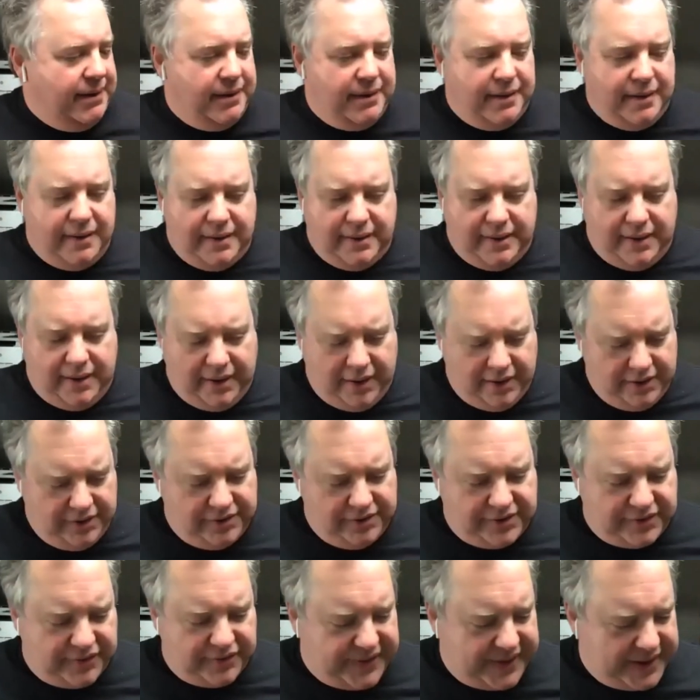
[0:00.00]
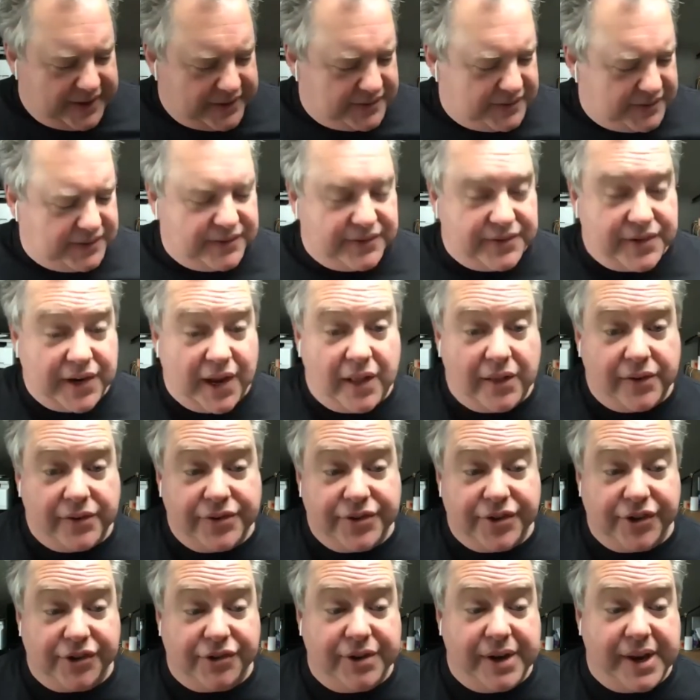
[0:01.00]
uh, hundreds of thousands of dollars
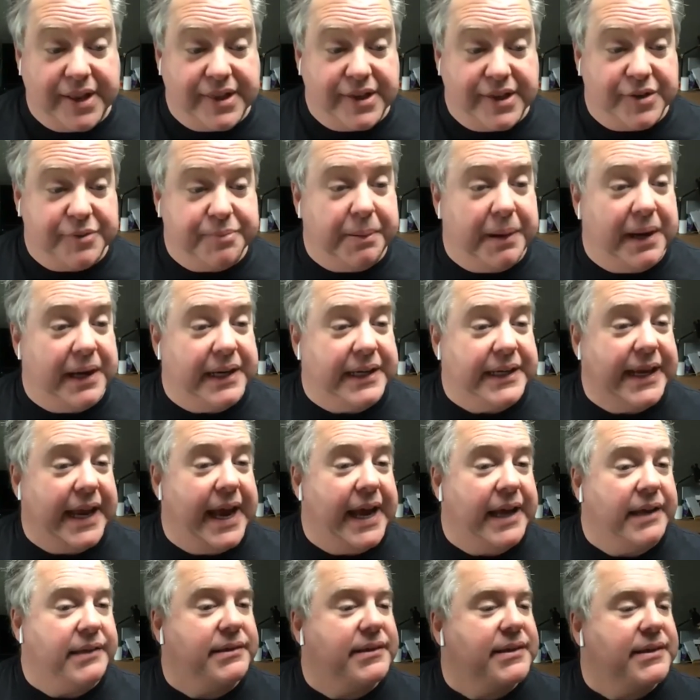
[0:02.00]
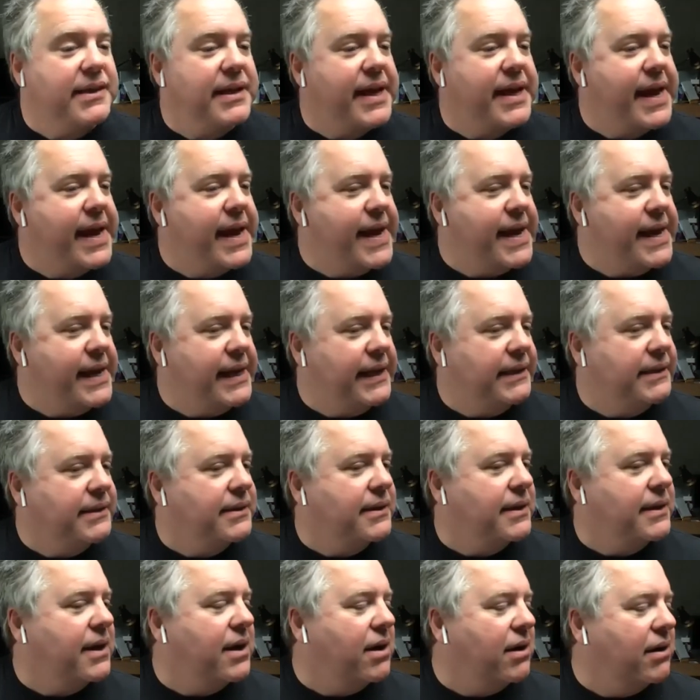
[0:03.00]
to create this podcast and
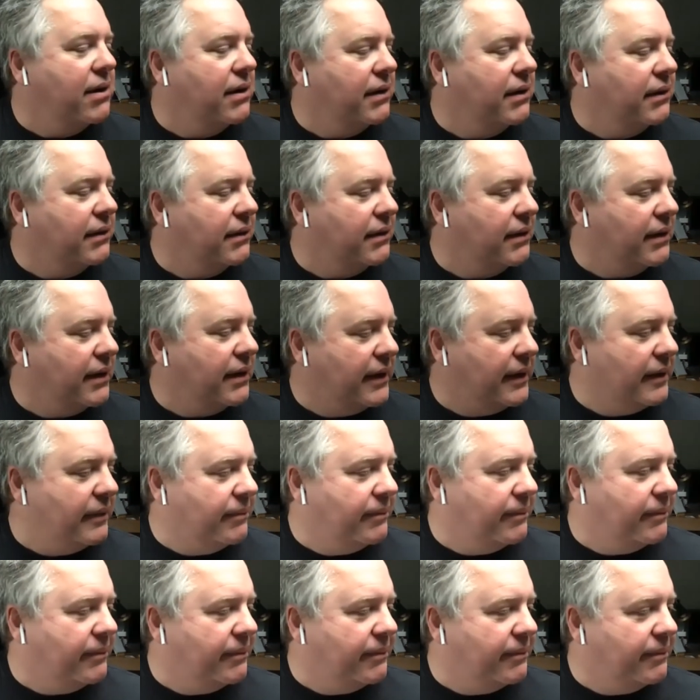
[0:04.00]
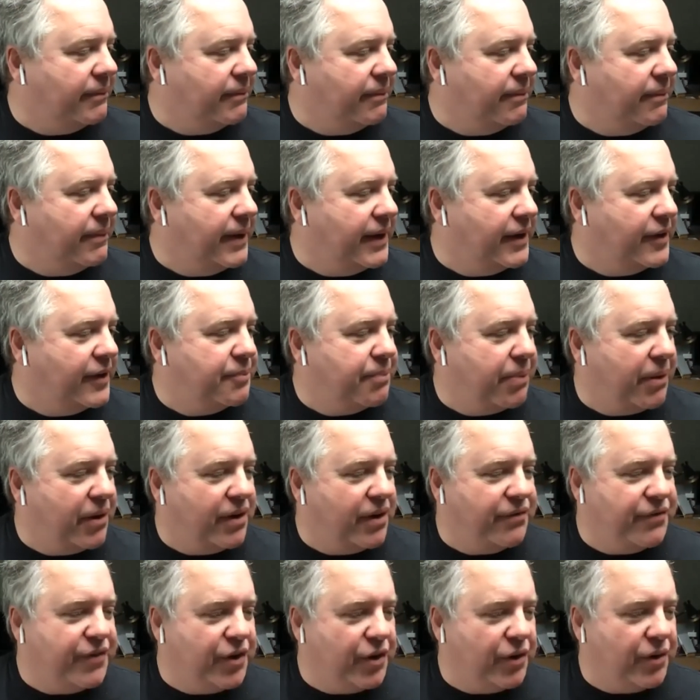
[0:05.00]
are um, is part
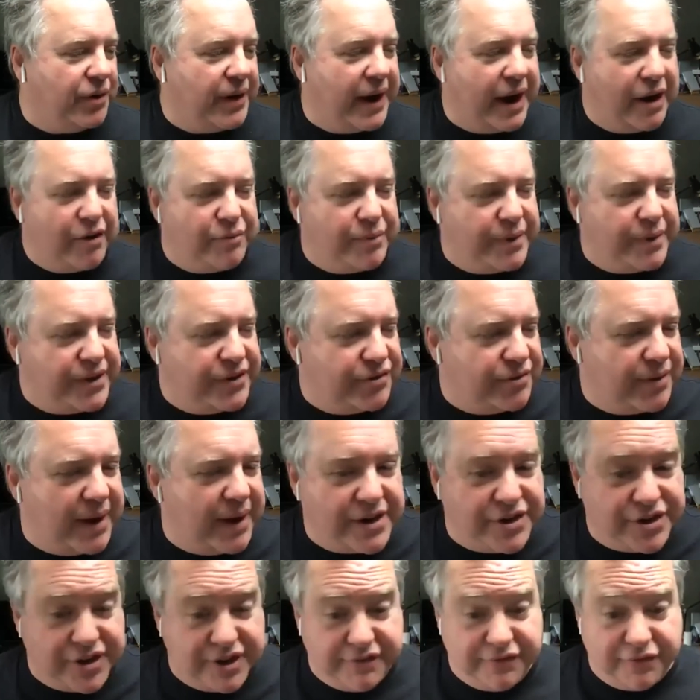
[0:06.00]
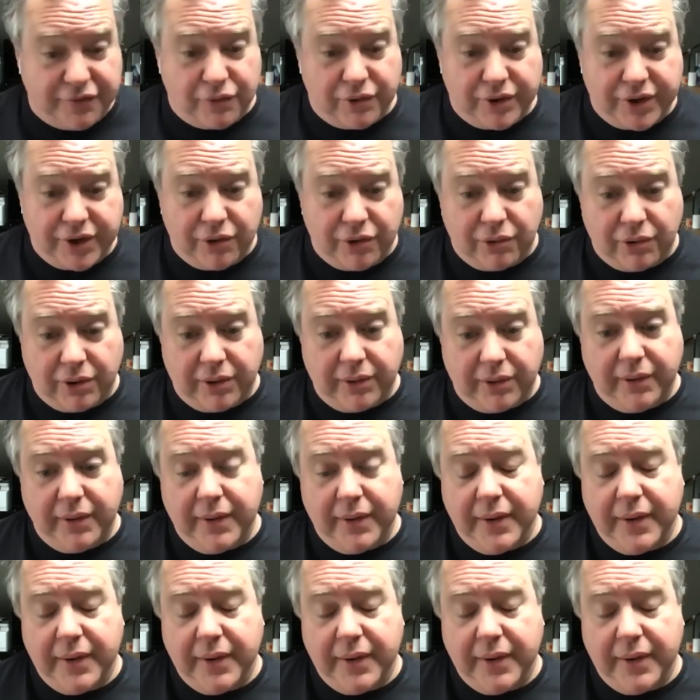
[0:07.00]
of your outreach strategy for your